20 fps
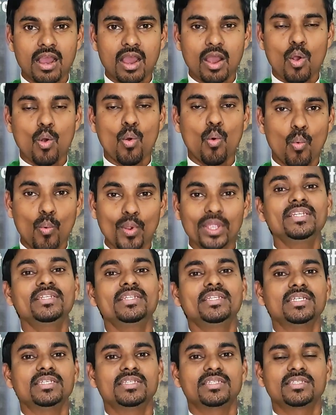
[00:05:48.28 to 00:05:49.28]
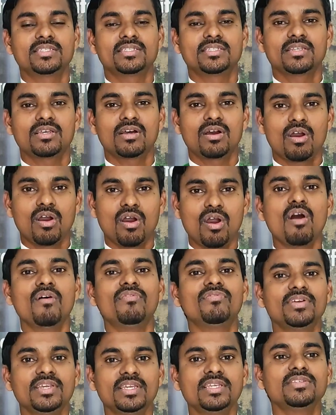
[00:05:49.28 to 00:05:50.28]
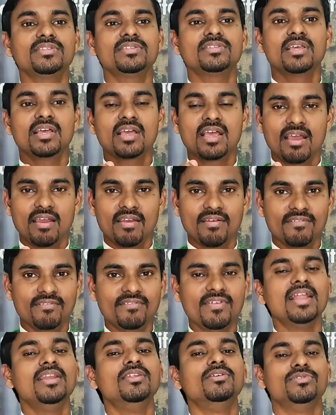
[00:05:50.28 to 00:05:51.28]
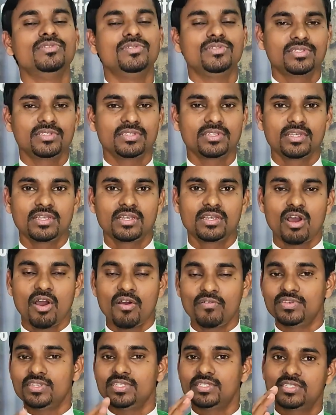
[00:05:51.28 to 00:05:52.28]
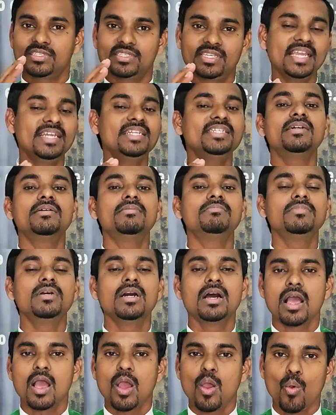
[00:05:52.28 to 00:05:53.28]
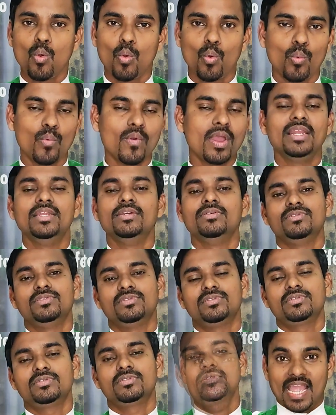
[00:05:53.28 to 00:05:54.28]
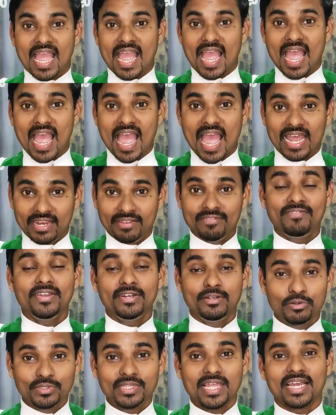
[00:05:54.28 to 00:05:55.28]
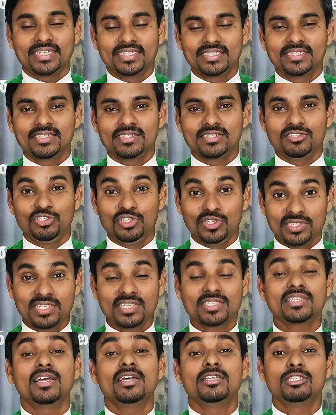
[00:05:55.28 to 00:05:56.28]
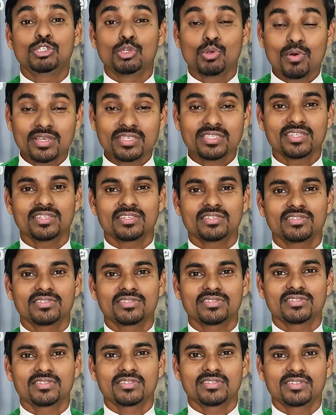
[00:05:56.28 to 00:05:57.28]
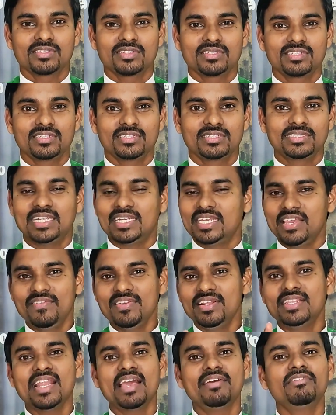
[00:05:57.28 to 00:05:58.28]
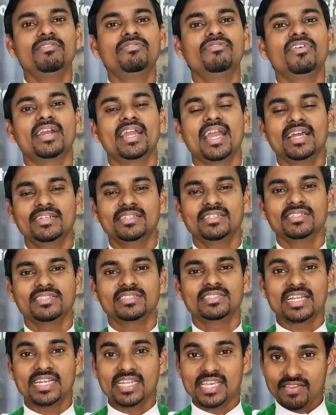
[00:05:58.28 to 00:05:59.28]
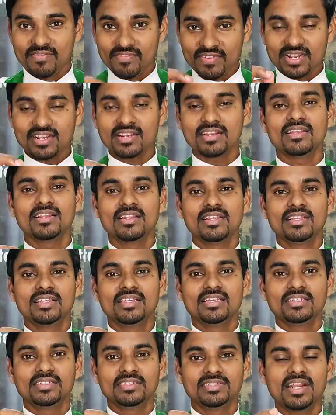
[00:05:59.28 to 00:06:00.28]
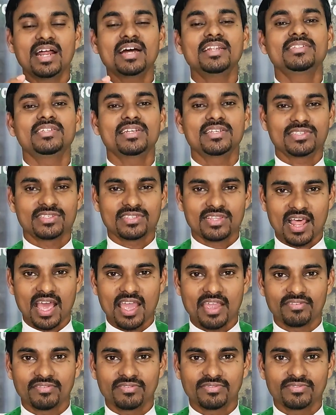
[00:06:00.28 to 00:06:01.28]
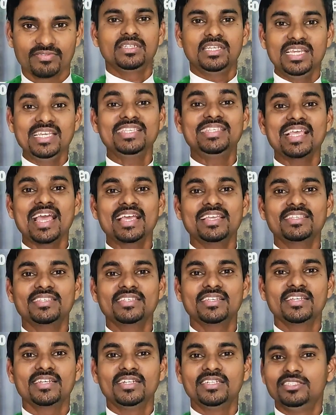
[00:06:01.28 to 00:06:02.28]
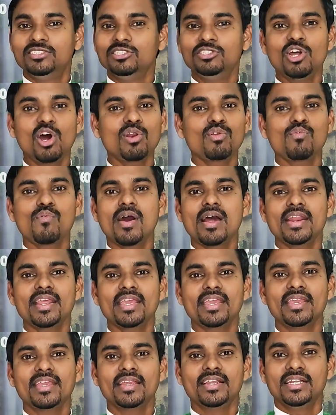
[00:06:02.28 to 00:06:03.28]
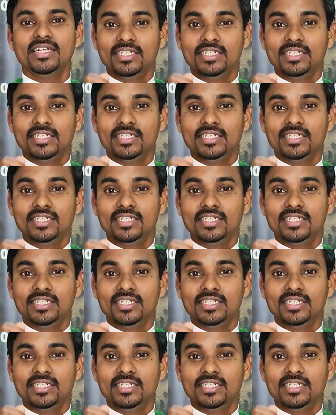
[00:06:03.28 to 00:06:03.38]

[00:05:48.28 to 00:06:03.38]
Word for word: a witness of His values, of His kingdom values. And if we do that, Jesus assures us that He will never forget us, that He will grant us life. He says, Do not worry